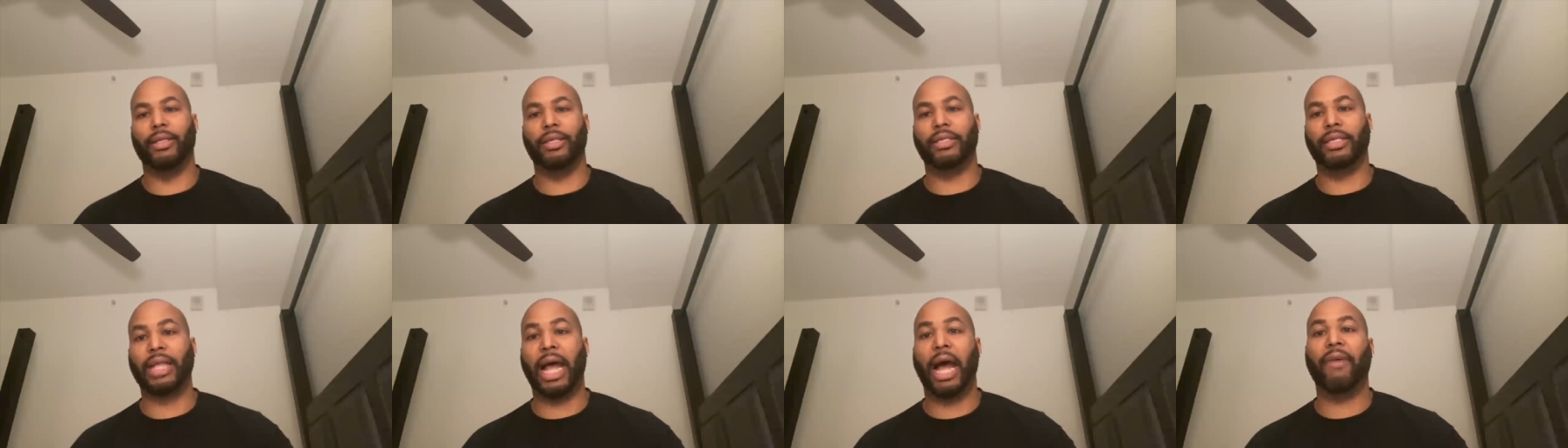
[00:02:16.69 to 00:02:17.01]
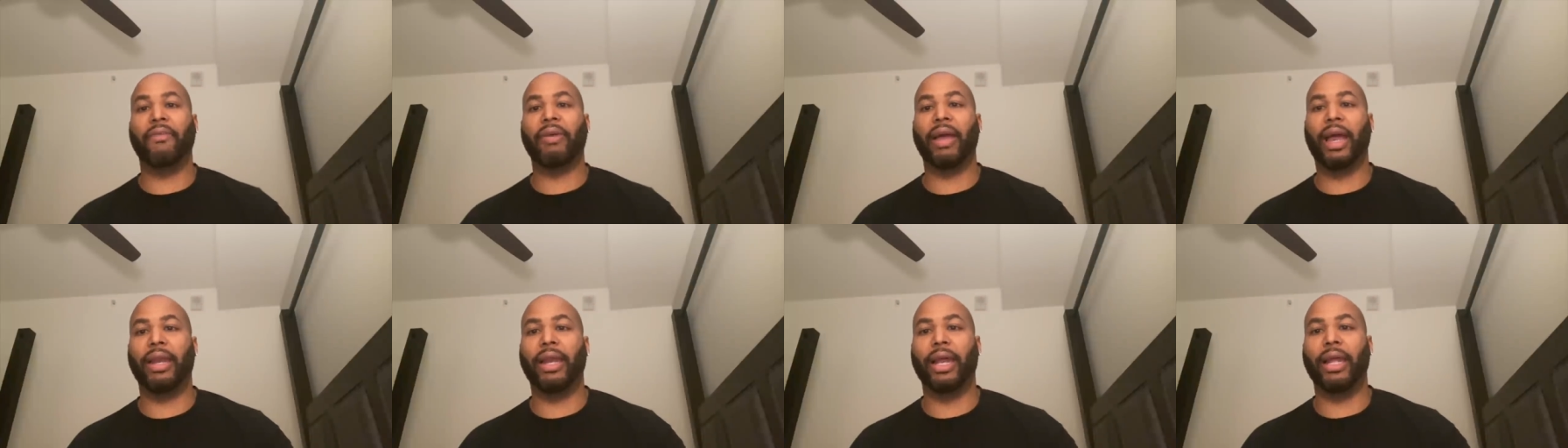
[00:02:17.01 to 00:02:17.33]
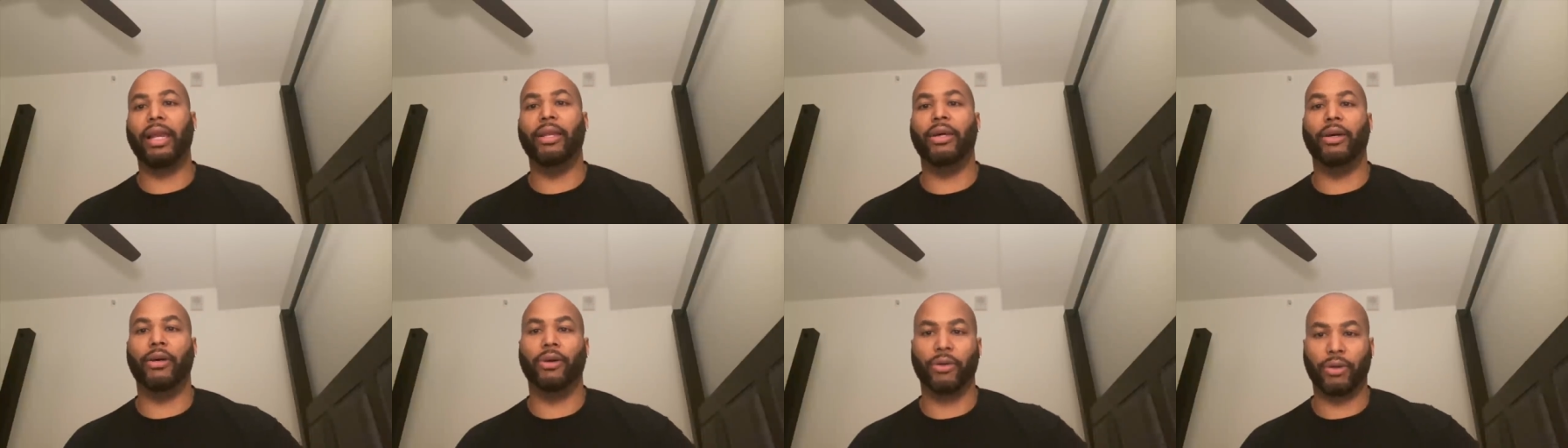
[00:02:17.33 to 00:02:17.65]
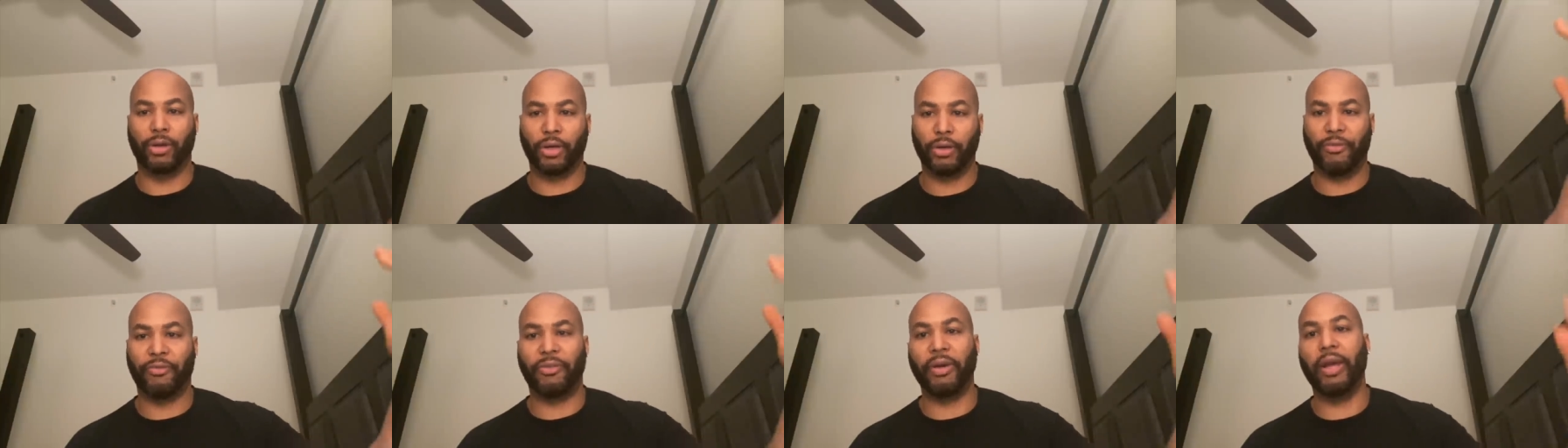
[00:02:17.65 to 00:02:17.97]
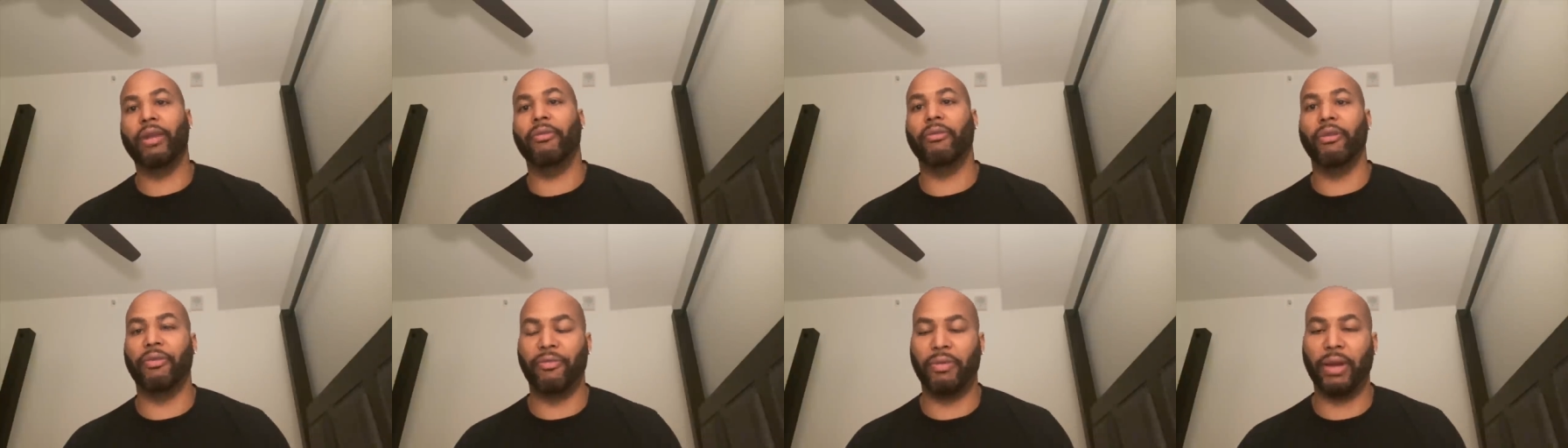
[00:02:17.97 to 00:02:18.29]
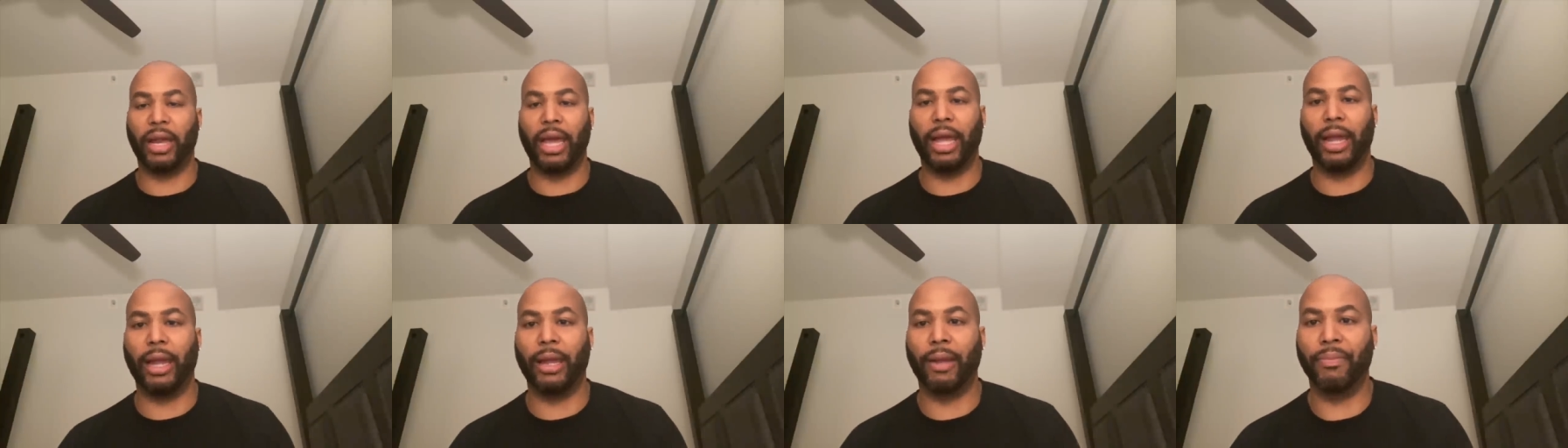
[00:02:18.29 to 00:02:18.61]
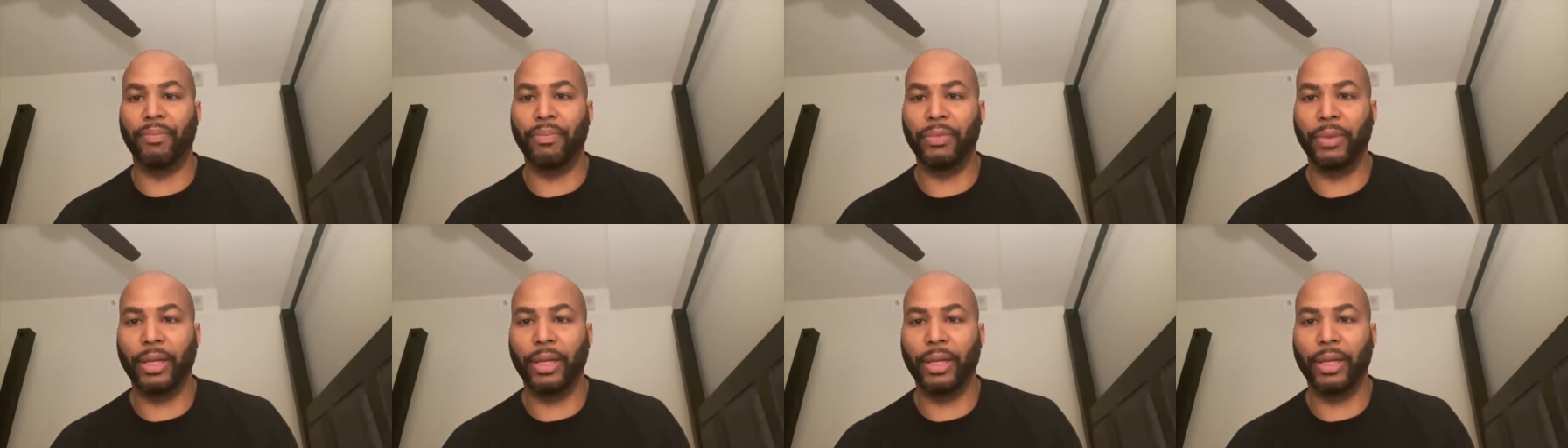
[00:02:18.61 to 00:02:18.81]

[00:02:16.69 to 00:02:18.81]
the South had their little Confederate flag.